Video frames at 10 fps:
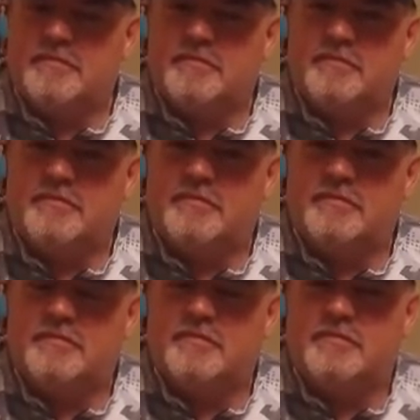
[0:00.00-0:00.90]

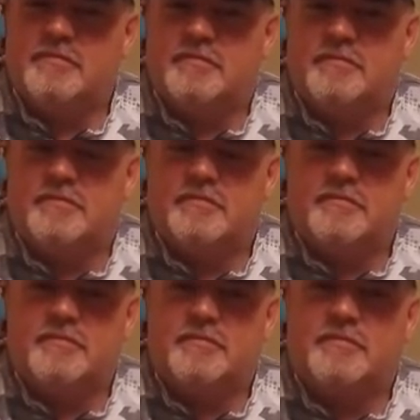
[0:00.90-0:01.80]

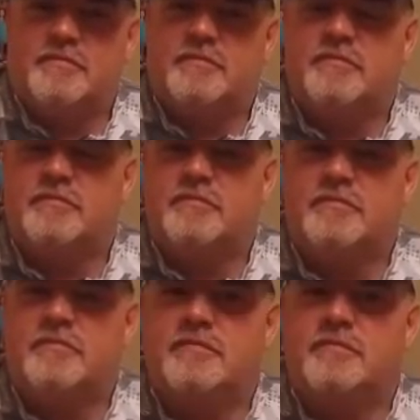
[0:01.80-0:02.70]

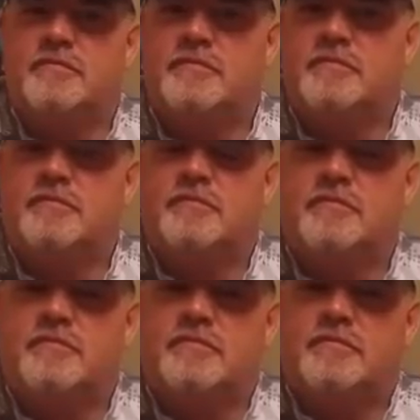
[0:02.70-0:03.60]

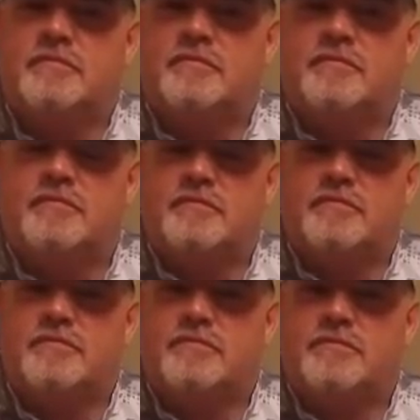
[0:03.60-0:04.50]

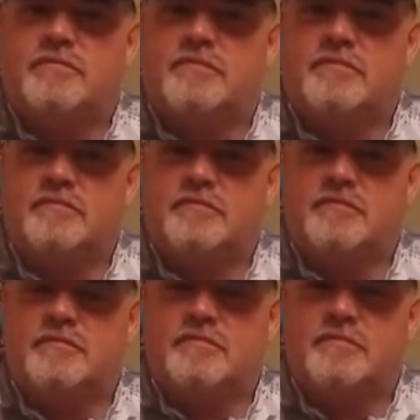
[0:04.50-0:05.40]

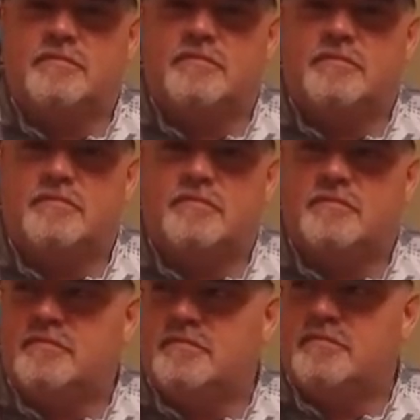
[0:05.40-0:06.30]
(not speaking)